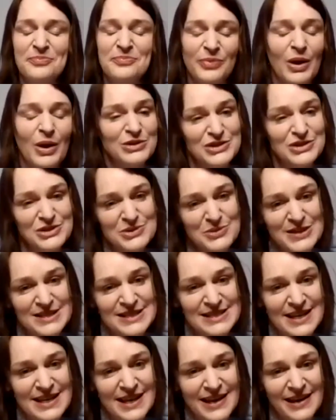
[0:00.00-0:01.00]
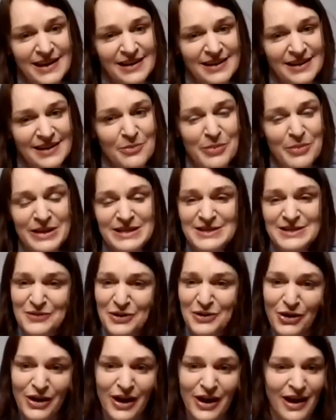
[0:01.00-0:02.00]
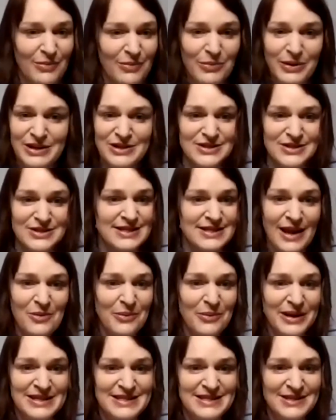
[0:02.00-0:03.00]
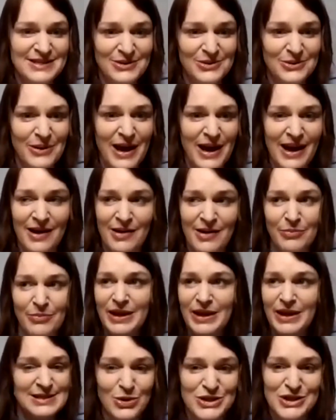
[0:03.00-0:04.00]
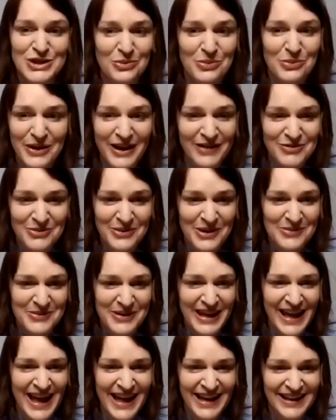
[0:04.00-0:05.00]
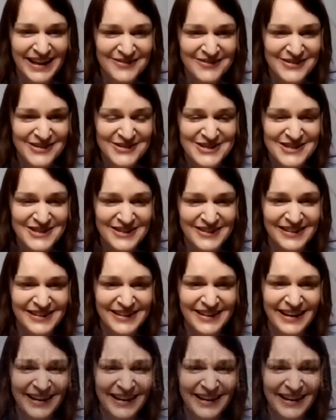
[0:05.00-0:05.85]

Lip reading: We just want to say best of luck, and we just can't wait to be supporting in whatever way we can in the future.